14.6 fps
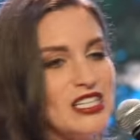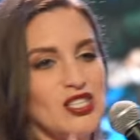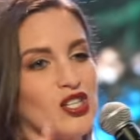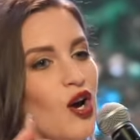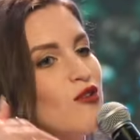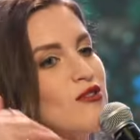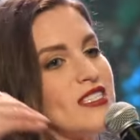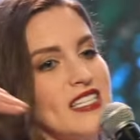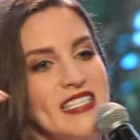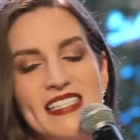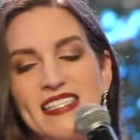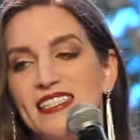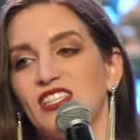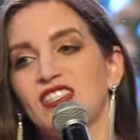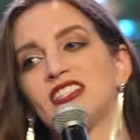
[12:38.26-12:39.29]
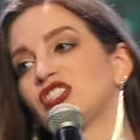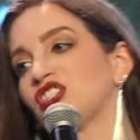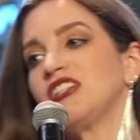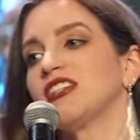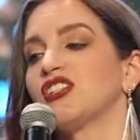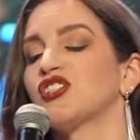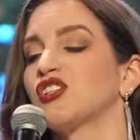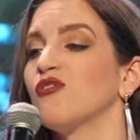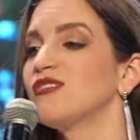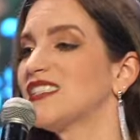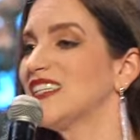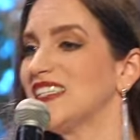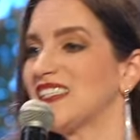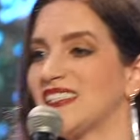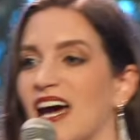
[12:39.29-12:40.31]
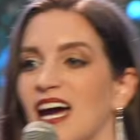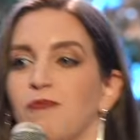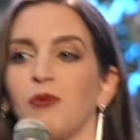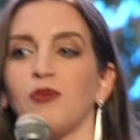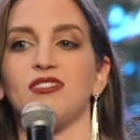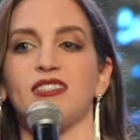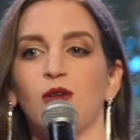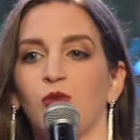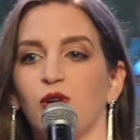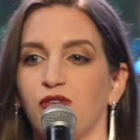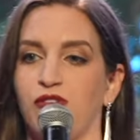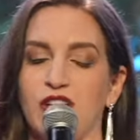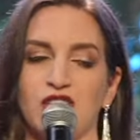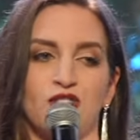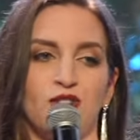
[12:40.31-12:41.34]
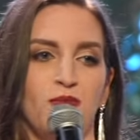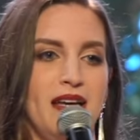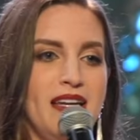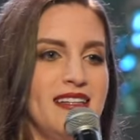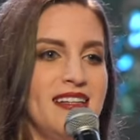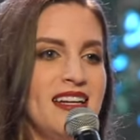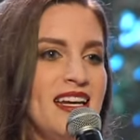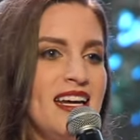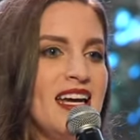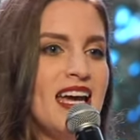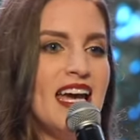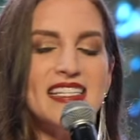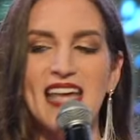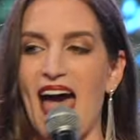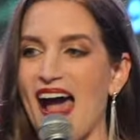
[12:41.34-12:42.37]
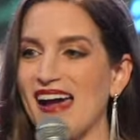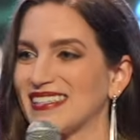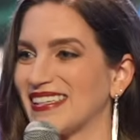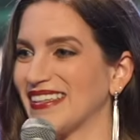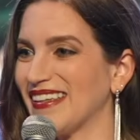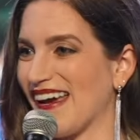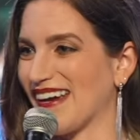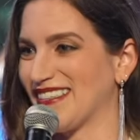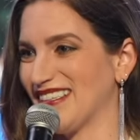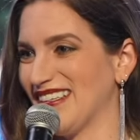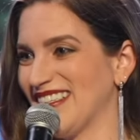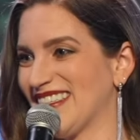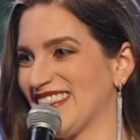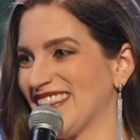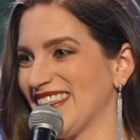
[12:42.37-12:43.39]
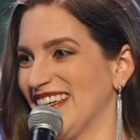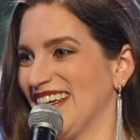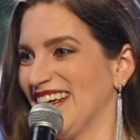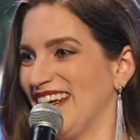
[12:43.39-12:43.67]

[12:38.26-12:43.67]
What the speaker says: Jesus chose the disciples that were fishermen and tax collectors.